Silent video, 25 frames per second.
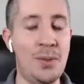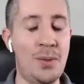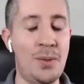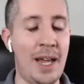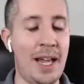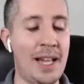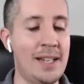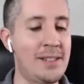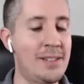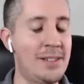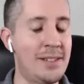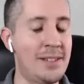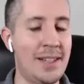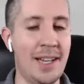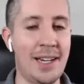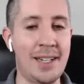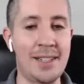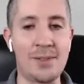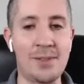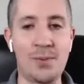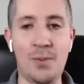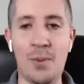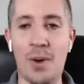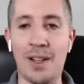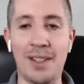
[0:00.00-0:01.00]
answered that
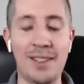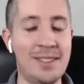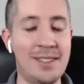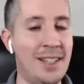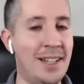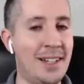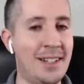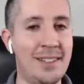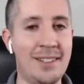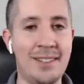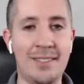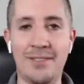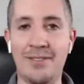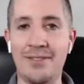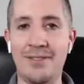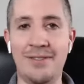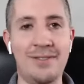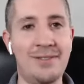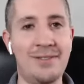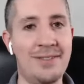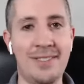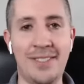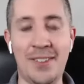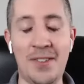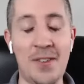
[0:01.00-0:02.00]
as well as I could have
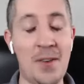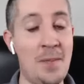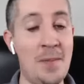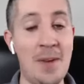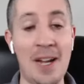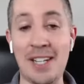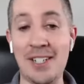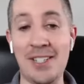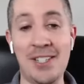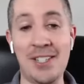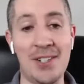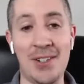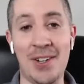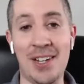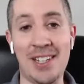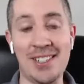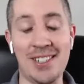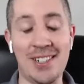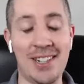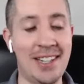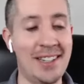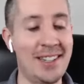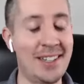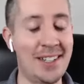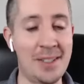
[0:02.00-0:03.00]
imagined you
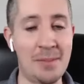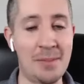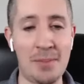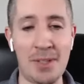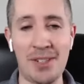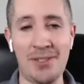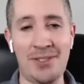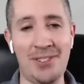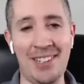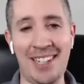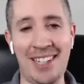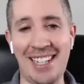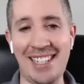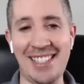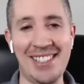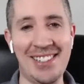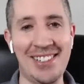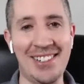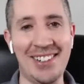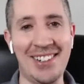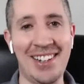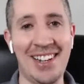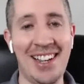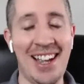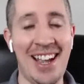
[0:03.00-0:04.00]
answered. I think it's a beautiful
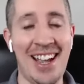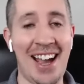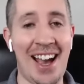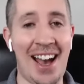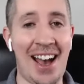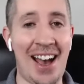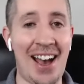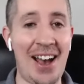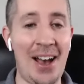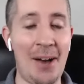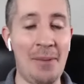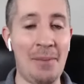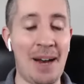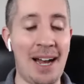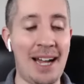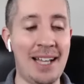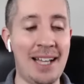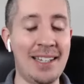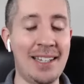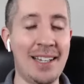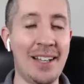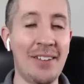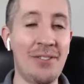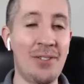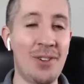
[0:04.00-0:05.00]
answer. I
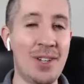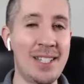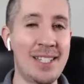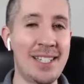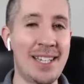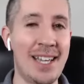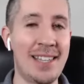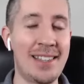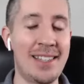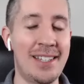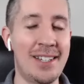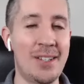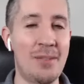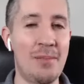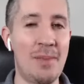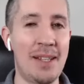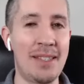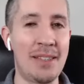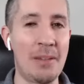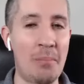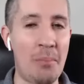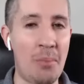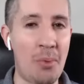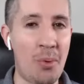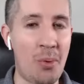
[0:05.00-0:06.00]
love once again that you made
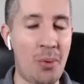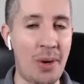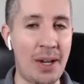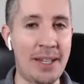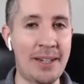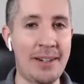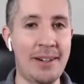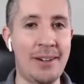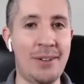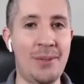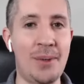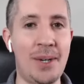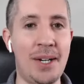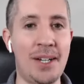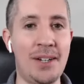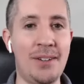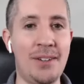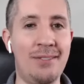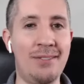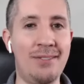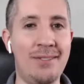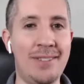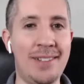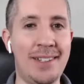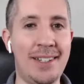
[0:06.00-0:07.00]
the point
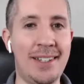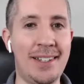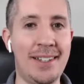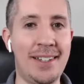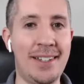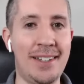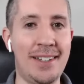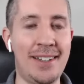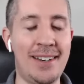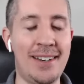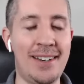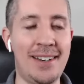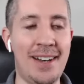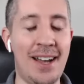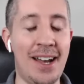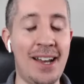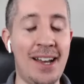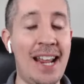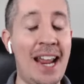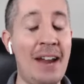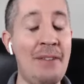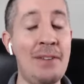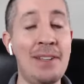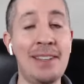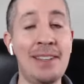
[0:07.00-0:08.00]
around not
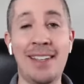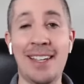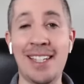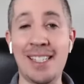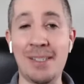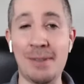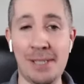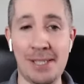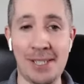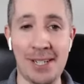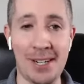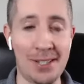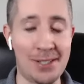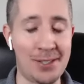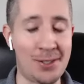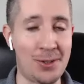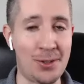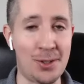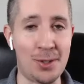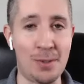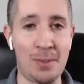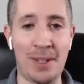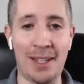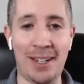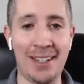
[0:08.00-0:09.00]
everything has to be shared on
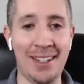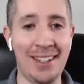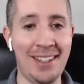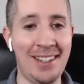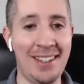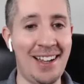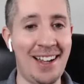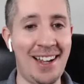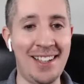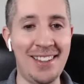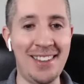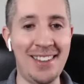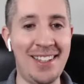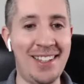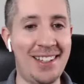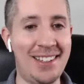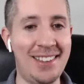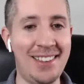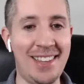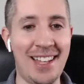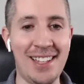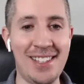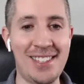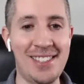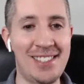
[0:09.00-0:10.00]
social media. I think
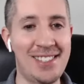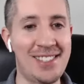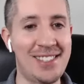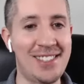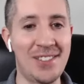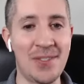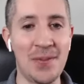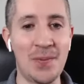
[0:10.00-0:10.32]
that's